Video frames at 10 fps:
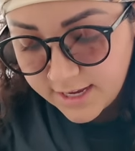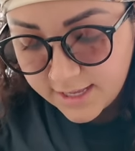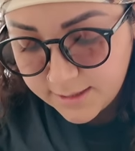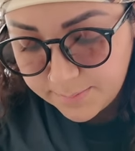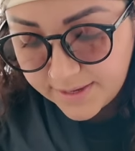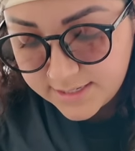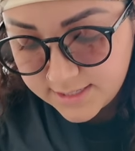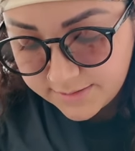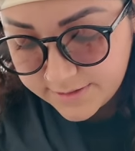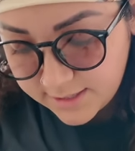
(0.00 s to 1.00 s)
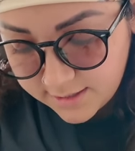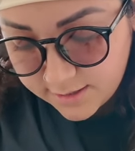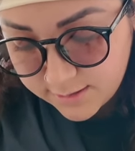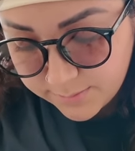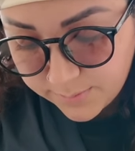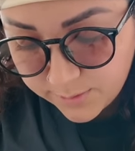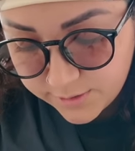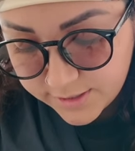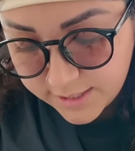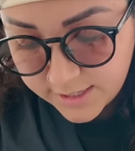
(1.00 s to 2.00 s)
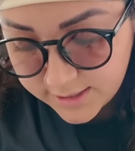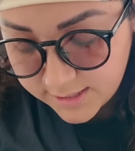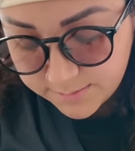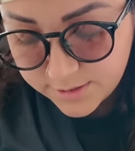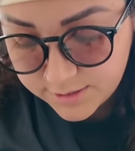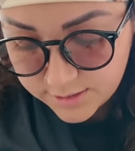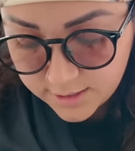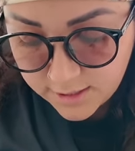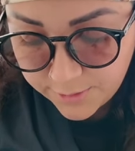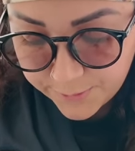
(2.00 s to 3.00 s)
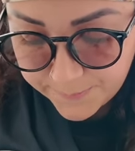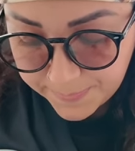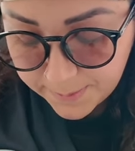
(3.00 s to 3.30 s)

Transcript: and then paste everything on the board, and then I'm good to go.